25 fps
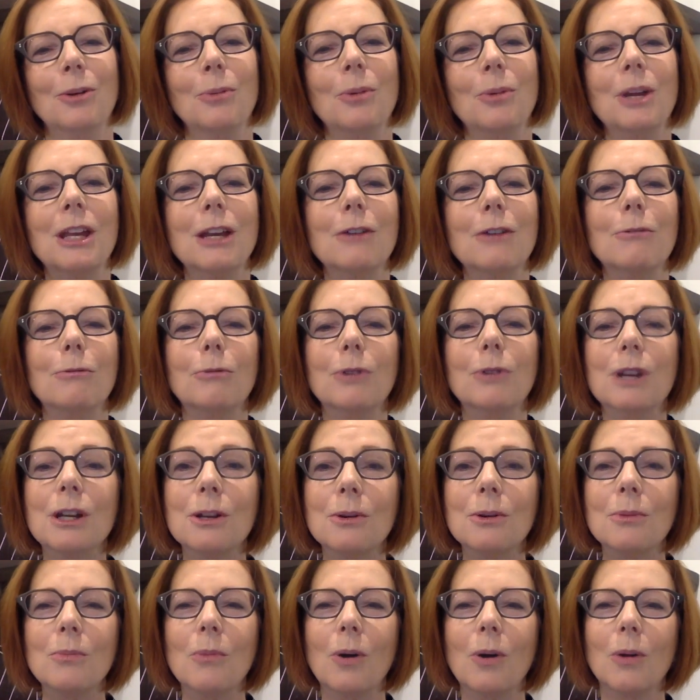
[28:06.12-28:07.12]
We have
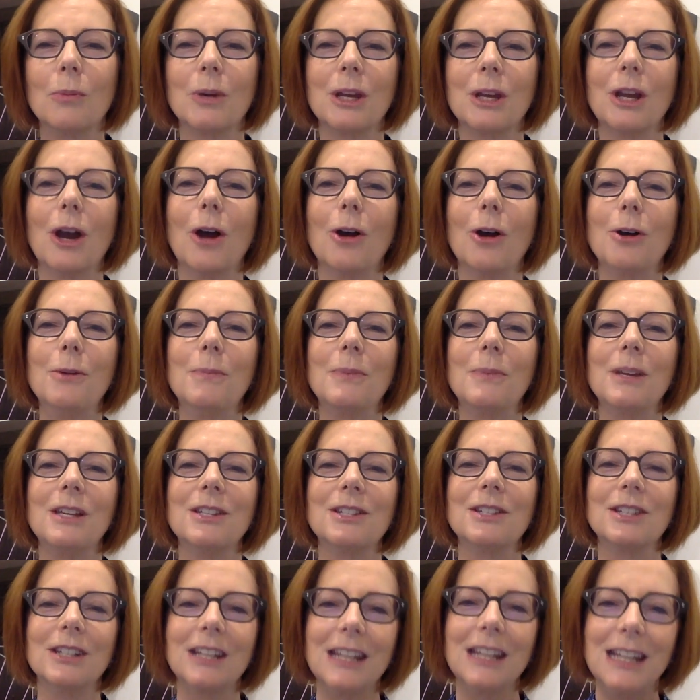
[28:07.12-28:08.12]
written what we hope
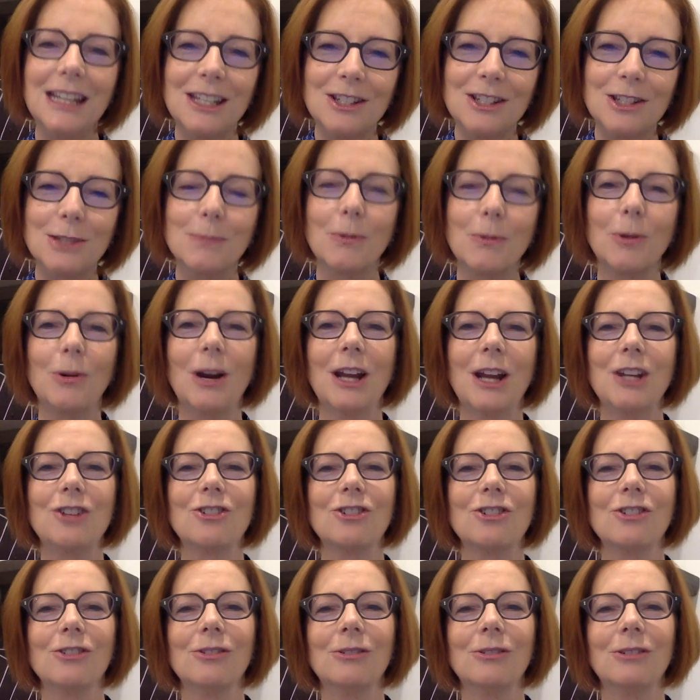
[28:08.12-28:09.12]
is an
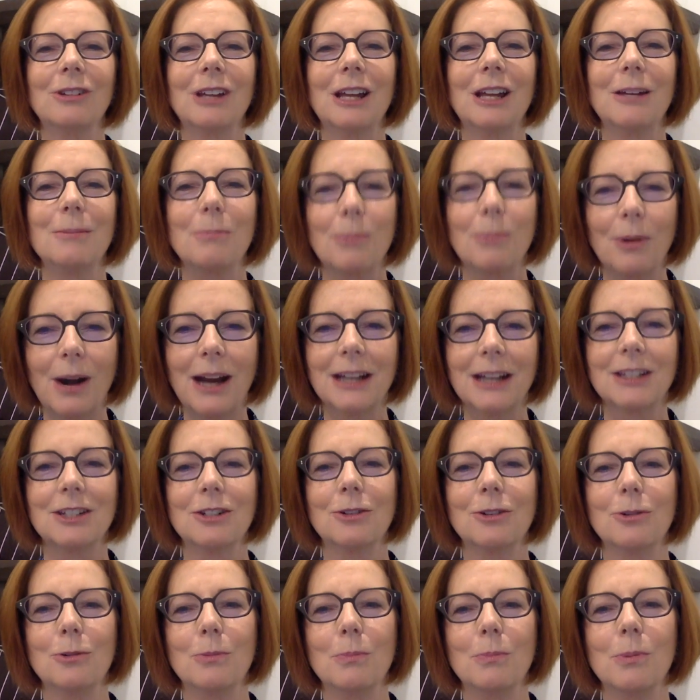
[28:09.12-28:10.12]
inspirational and
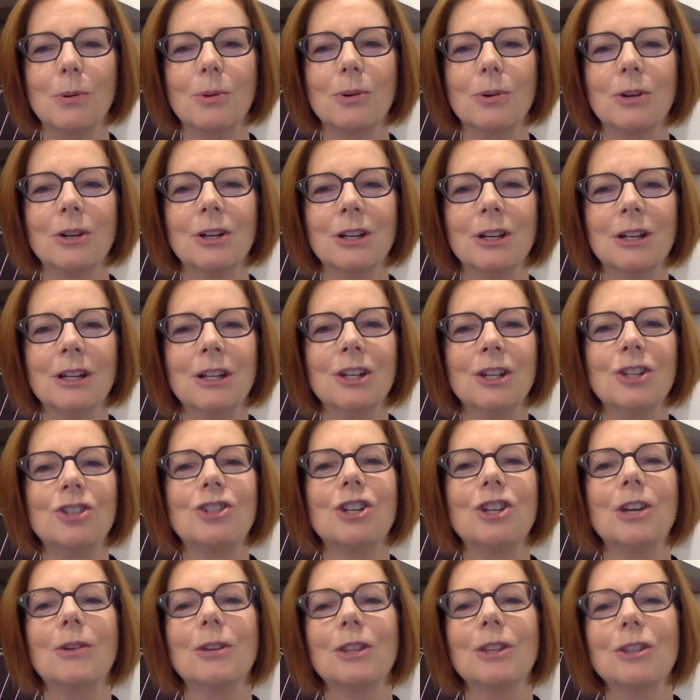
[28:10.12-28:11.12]
practical book,
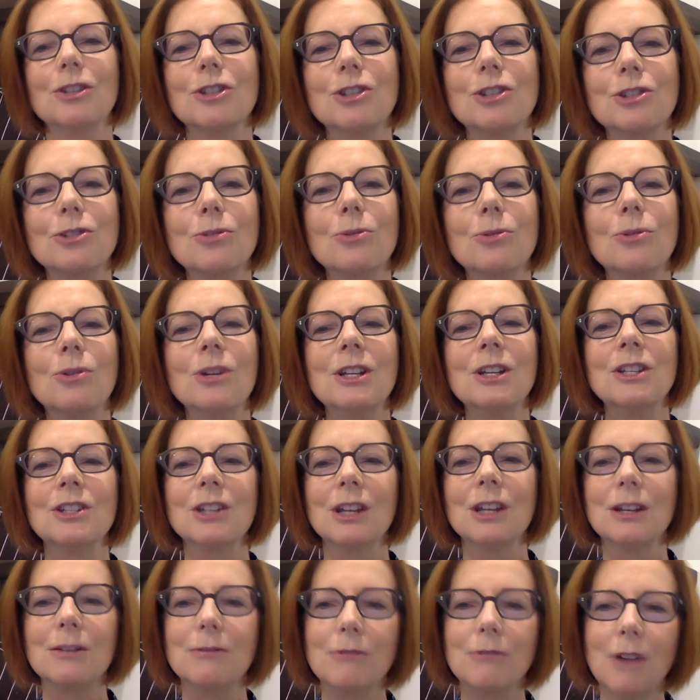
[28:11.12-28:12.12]
sharing the stories,
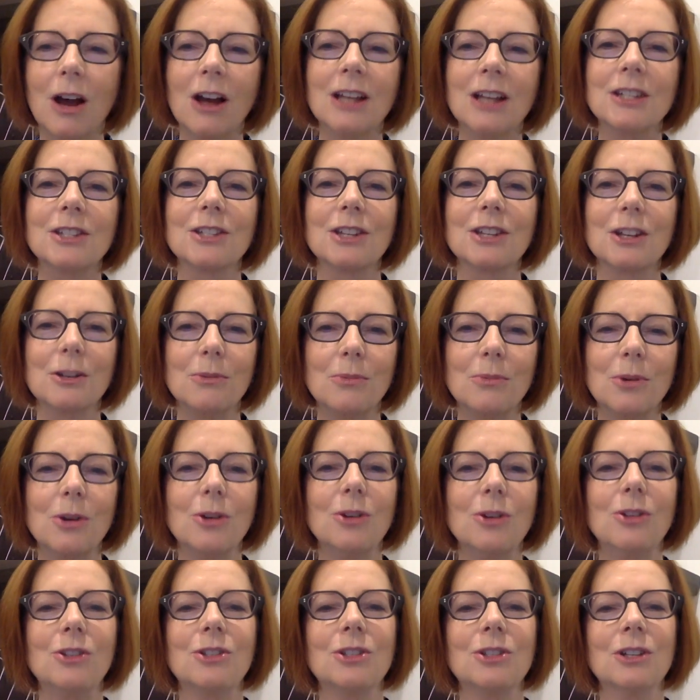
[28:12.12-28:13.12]
advice and
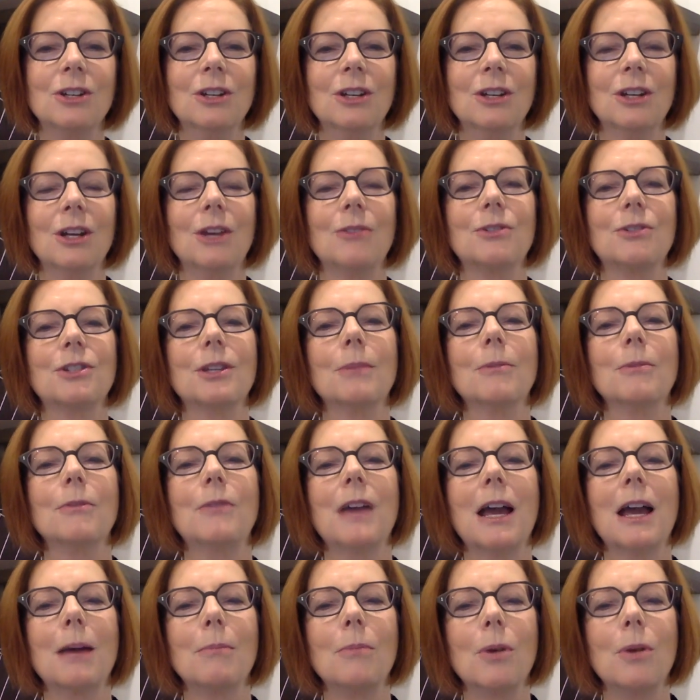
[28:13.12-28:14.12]
words of some of
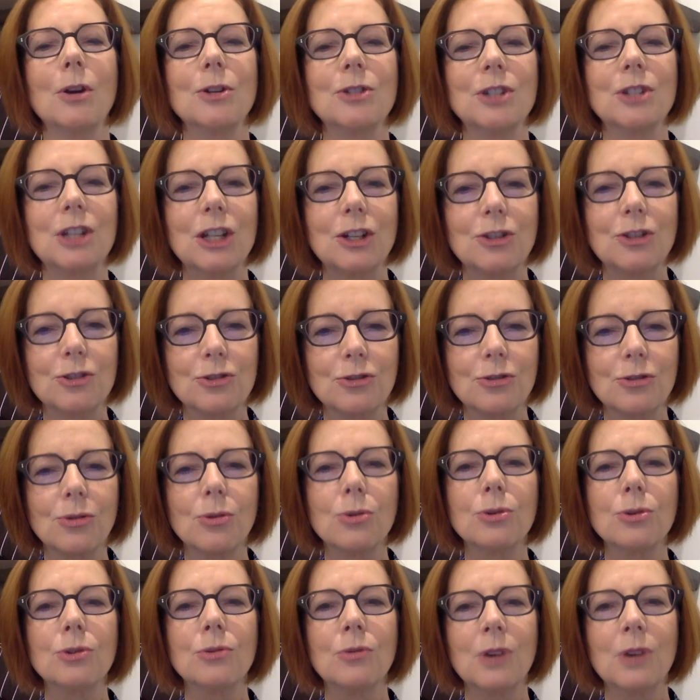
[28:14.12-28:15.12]
our most
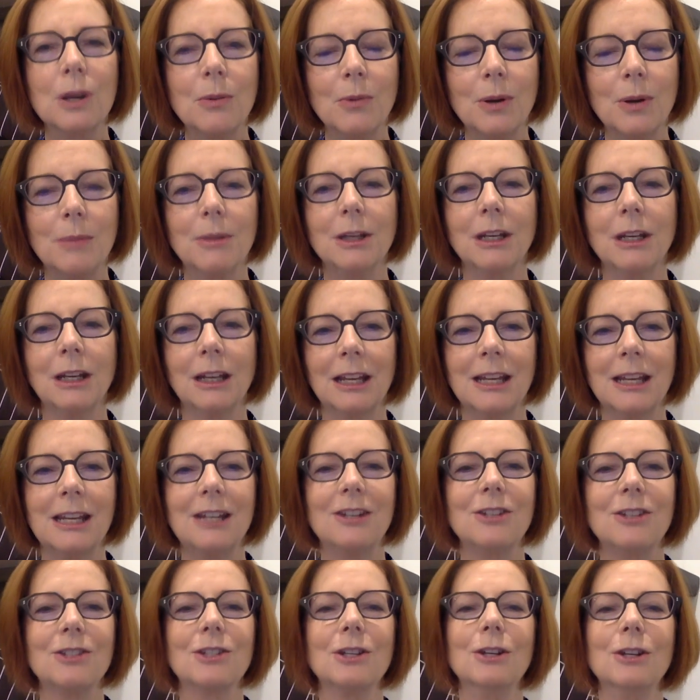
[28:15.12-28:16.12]
extraordinary women
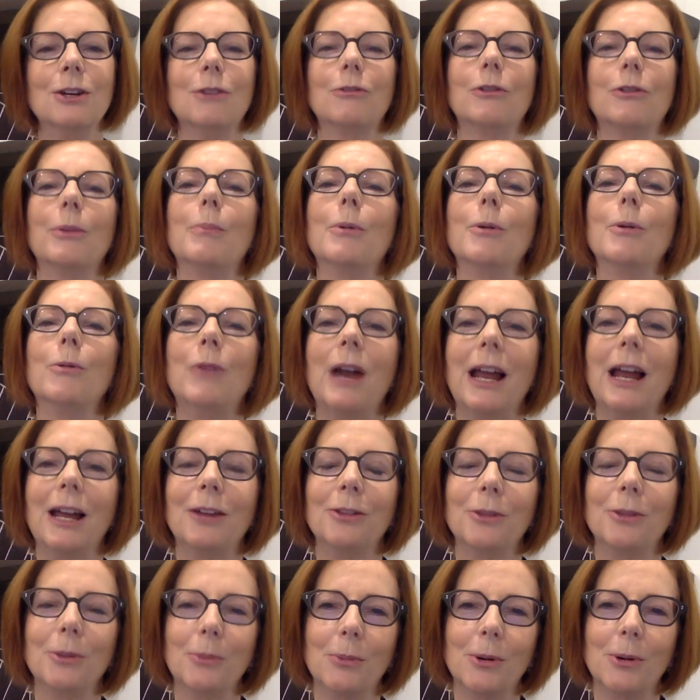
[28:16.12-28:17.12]
leaders from
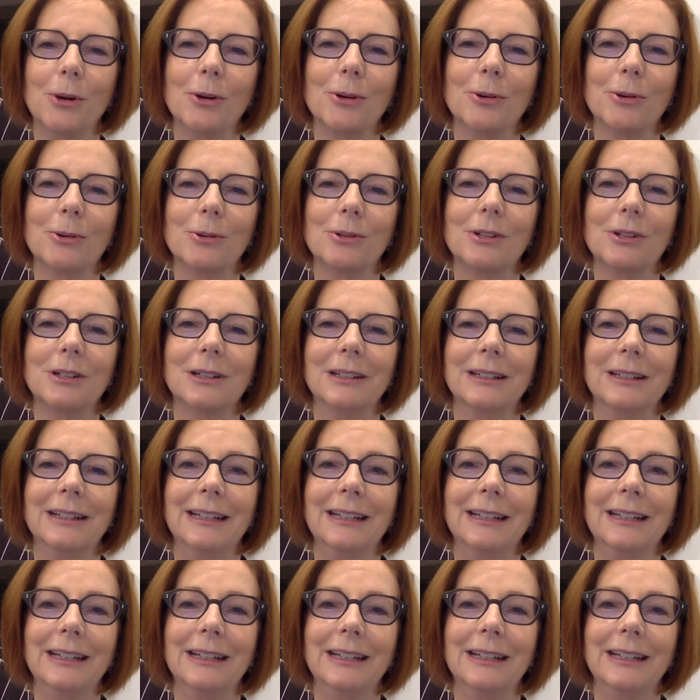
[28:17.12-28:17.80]
around the world.